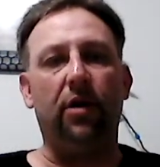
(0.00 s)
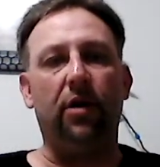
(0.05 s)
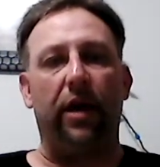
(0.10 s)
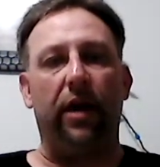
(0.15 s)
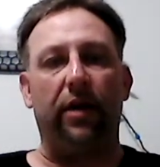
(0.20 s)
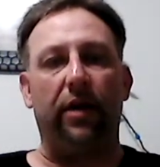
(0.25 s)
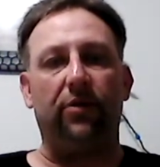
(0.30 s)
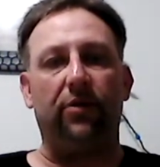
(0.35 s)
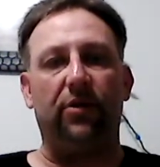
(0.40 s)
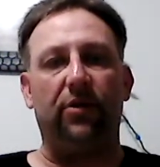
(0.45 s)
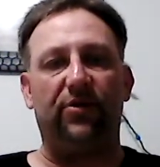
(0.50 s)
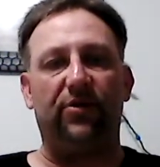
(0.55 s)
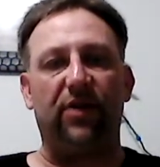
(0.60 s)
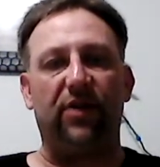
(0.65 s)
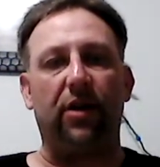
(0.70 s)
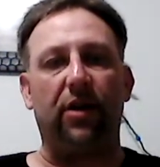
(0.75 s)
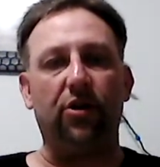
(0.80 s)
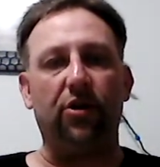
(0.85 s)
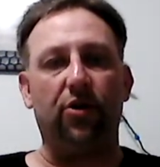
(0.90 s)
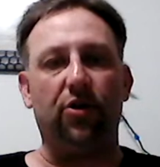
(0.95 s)
And the
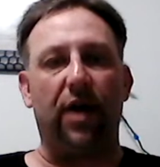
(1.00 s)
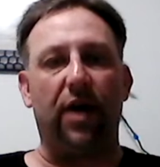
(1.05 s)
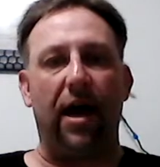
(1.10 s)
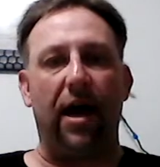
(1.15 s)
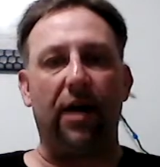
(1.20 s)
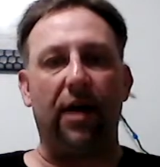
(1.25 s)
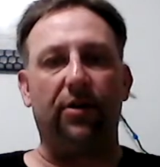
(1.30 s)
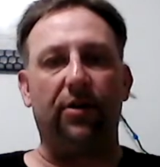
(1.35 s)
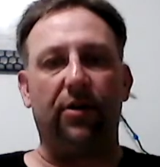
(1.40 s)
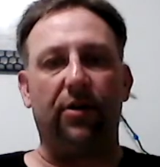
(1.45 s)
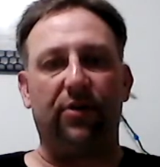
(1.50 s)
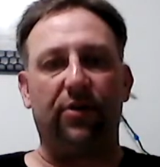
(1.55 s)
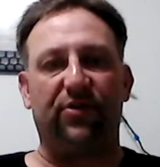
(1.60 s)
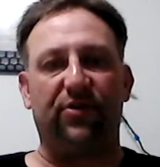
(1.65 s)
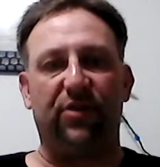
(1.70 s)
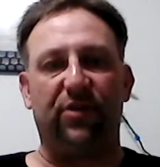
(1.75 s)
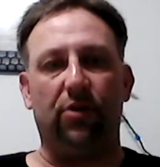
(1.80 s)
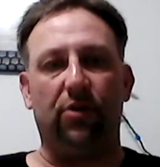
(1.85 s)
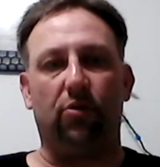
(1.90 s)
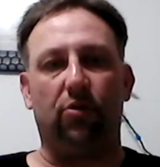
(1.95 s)
second you add a
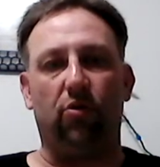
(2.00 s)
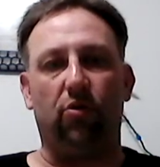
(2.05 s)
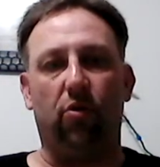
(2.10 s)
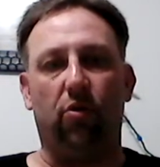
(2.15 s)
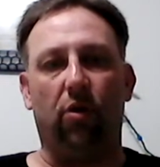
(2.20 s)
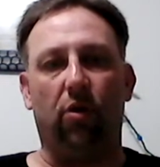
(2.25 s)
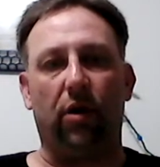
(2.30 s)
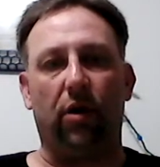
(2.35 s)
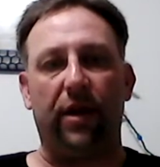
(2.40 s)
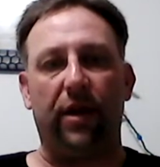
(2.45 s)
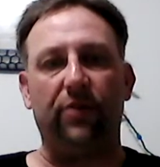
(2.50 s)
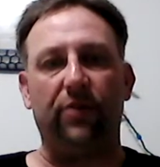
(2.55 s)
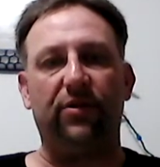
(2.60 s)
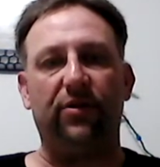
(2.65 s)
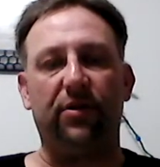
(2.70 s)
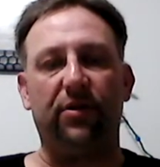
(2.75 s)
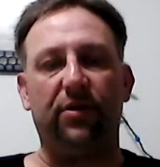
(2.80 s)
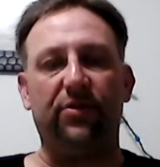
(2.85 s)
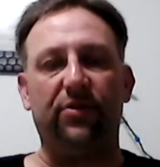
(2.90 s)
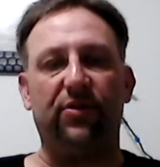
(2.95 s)
steel core
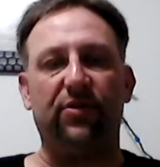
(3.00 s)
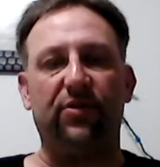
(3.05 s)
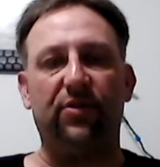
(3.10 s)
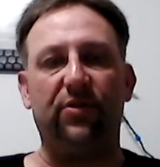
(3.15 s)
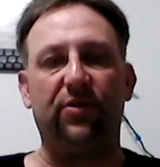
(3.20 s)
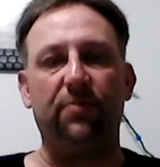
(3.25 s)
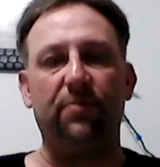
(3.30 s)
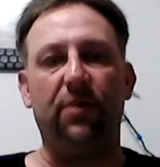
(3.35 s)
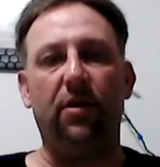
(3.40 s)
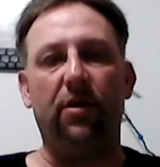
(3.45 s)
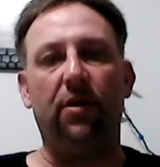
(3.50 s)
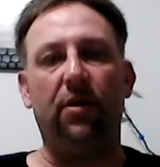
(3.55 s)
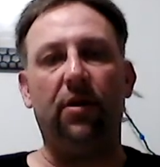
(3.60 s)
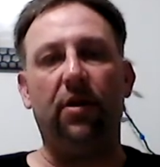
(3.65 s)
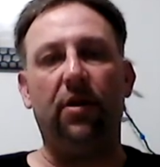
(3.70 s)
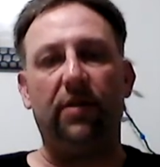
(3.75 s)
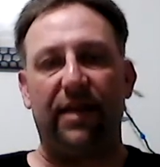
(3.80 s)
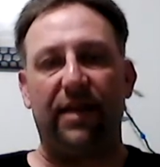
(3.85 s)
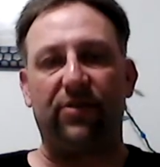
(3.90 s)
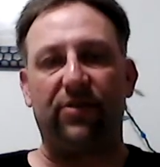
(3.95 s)
into the system,
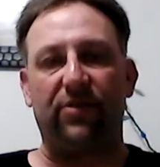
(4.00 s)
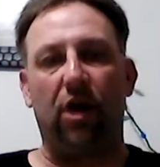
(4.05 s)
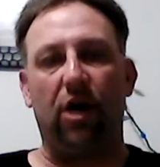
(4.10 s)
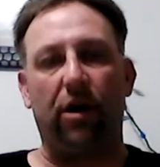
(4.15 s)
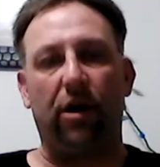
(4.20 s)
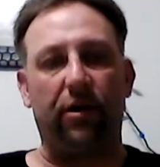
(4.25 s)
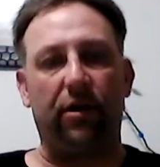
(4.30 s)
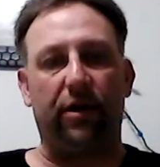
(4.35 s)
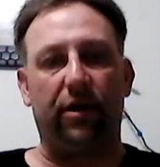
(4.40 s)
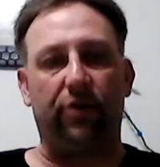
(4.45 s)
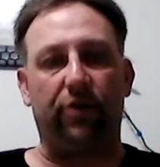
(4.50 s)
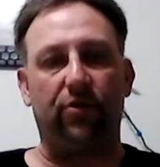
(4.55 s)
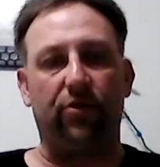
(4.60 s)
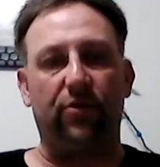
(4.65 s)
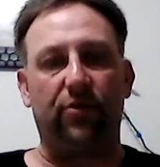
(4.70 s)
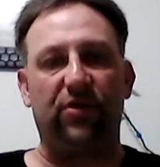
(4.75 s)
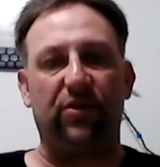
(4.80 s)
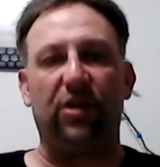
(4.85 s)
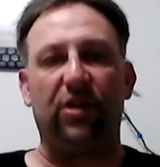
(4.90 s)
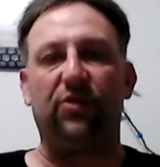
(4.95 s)
that's hot
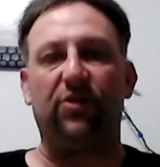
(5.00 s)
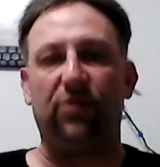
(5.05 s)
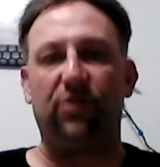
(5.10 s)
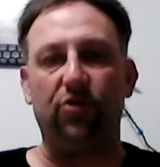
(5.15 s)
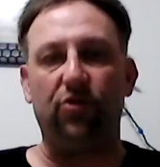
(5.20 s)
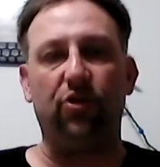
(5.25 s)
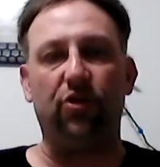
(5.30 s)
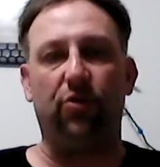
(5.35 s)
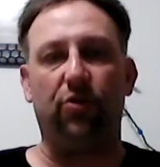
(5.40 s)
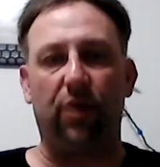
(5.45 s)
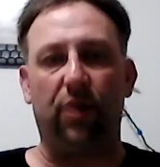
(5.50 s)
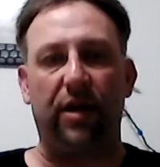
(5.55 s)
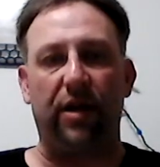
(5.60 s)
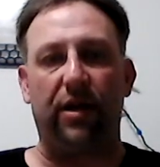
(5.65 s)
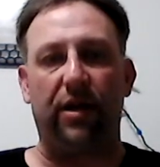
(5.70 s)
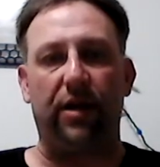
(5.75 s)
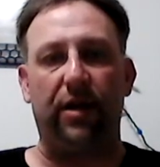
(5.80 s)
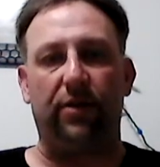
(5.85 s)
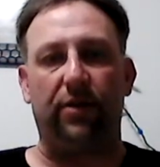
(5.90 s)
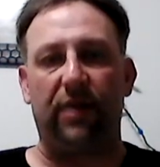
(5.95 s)
electricity. As soon as you create
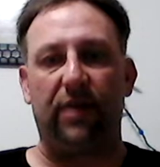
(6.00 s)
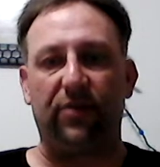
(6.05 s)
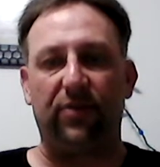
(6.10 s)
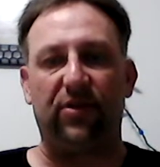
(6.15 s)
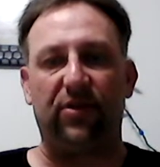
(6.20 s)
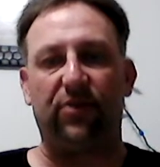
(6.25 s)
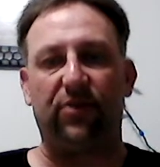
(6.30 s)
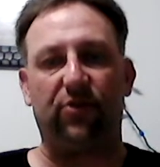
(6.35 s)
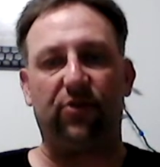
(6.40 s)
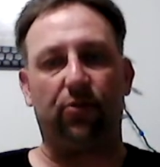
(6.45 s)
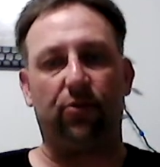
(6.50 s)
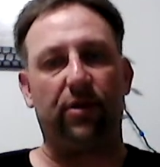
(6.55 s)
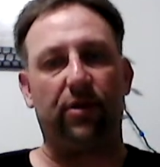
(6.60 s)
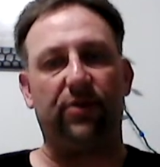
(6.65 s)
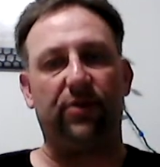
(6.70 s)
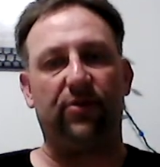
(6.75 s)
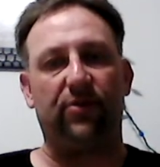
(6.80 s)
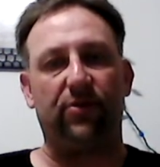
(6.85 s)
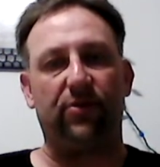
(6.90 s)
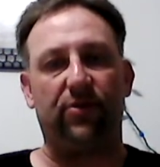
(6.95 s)
heat, that's
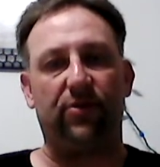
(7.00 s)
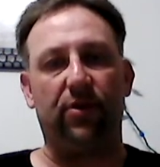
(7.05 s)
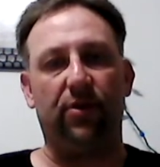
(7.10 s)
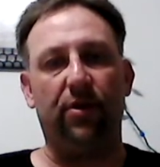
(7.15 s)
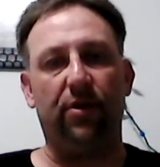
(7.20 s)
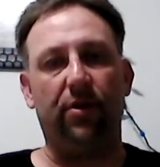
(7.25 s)
hysteresis.